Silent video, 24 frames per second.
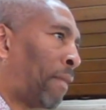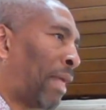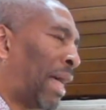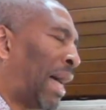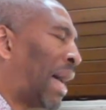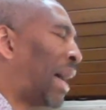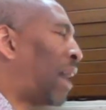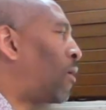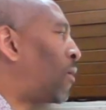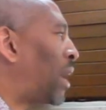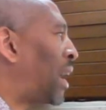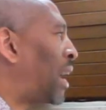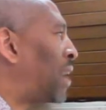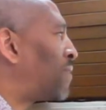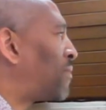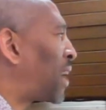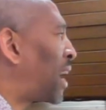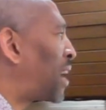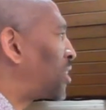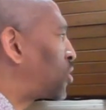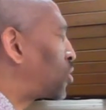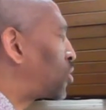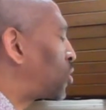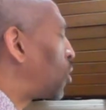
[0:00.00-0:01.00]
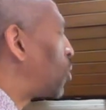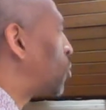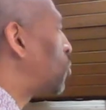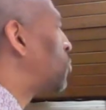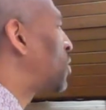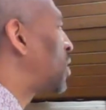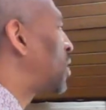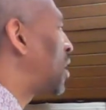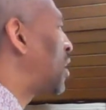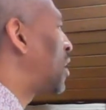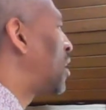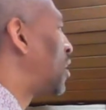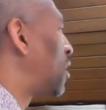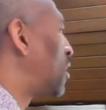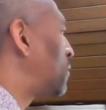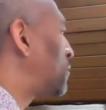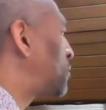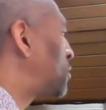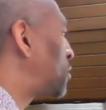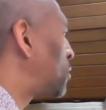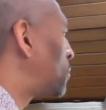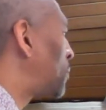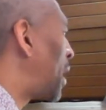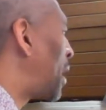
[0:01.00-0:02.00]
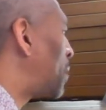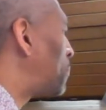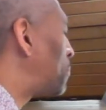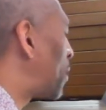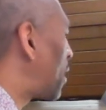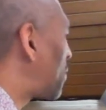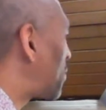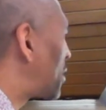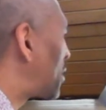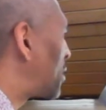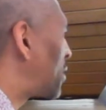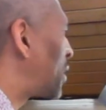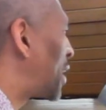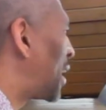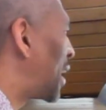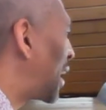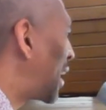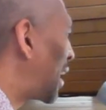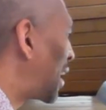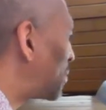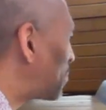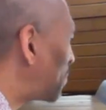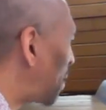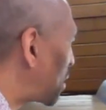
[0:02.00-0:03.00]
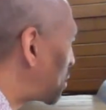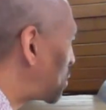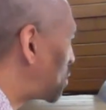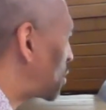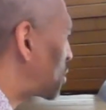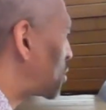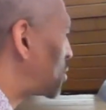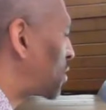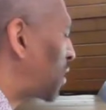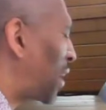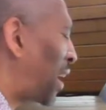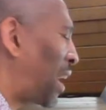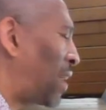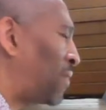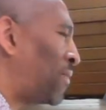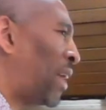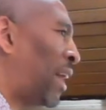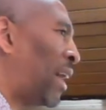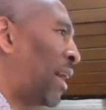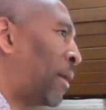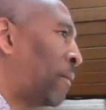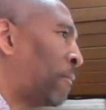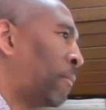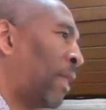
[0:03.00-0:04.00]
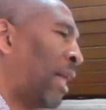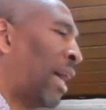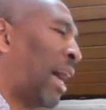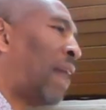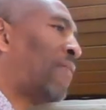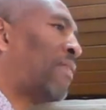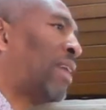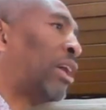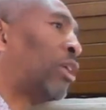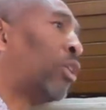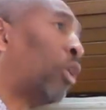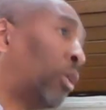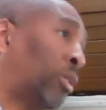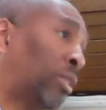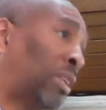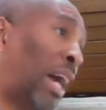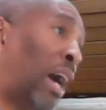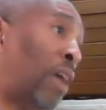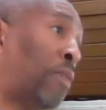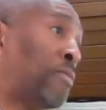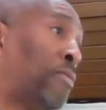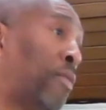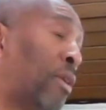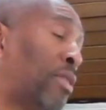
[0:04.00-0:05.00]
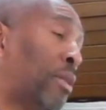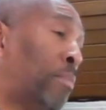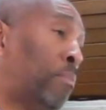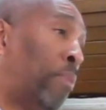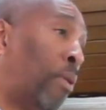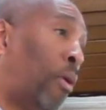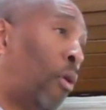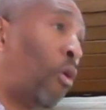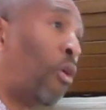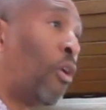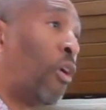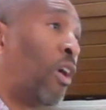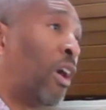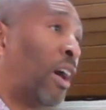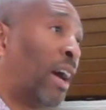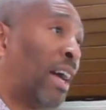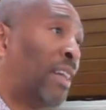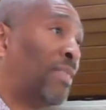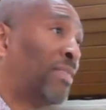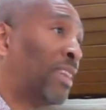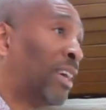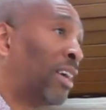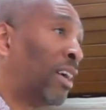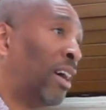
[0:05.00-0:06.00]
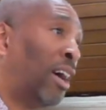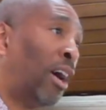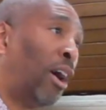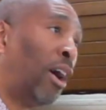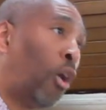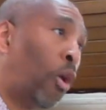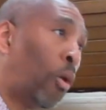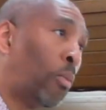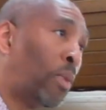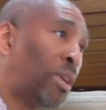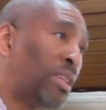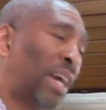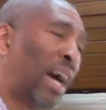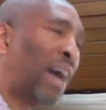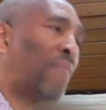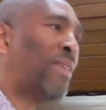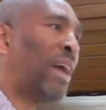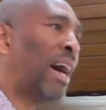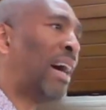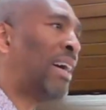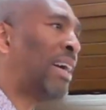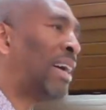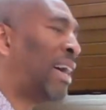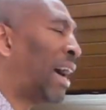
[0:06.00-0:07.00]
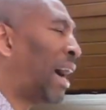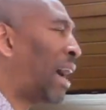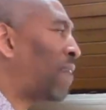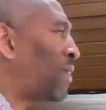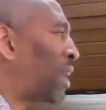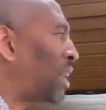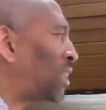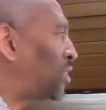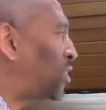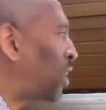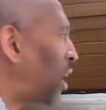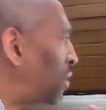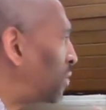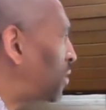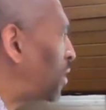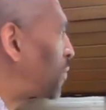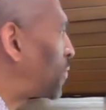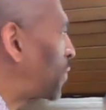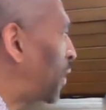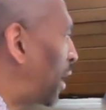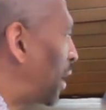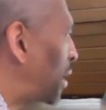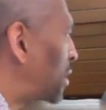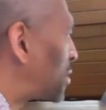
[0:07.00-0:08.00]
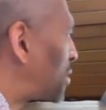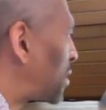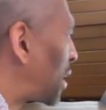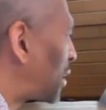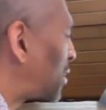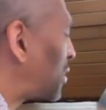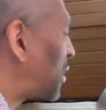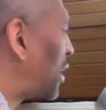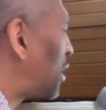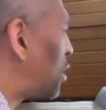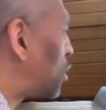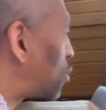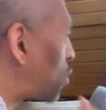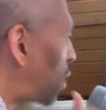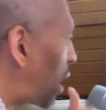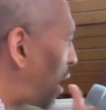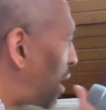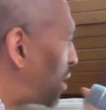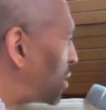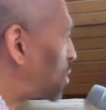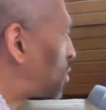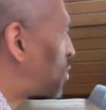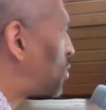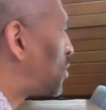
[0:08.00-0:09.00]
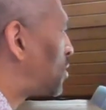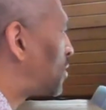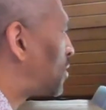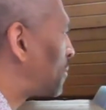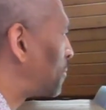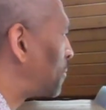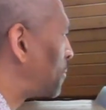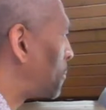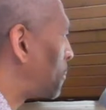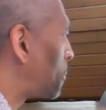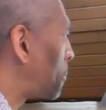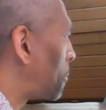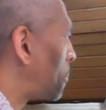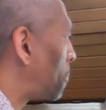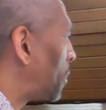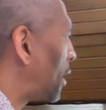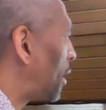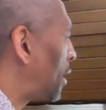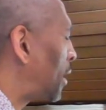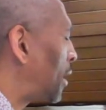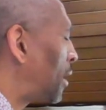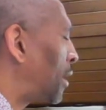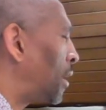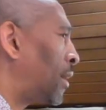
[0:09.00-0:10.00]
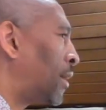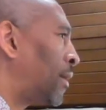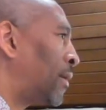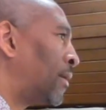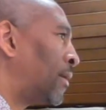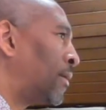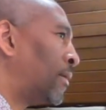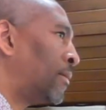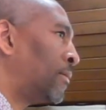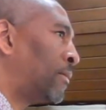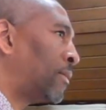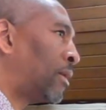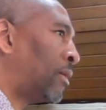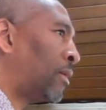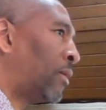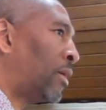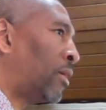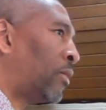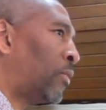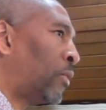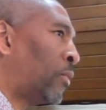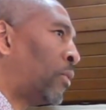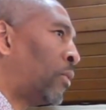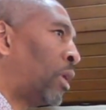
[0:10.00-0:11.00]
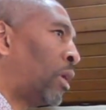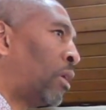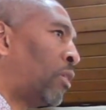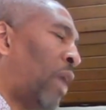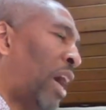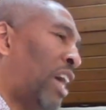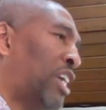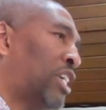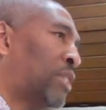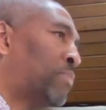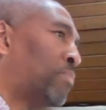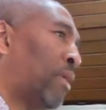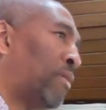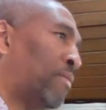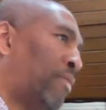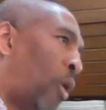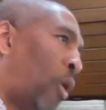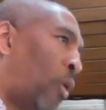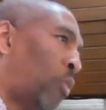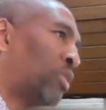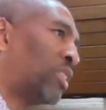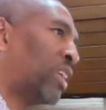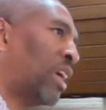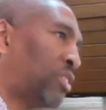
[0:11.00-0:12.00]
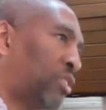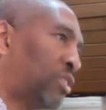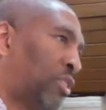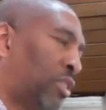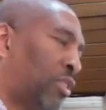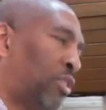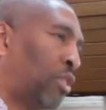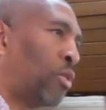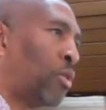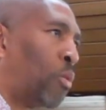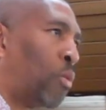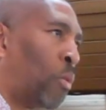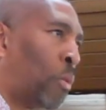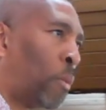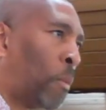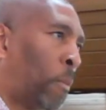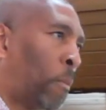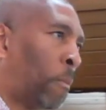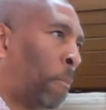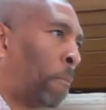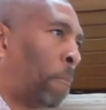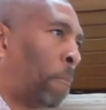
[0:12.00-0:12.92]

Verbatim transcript: How have I shown love to my brother and my sister? Have I have I looked out for the poor and the homeless? Have I have I done the things that, that Christ uh, Christ provoked us to do?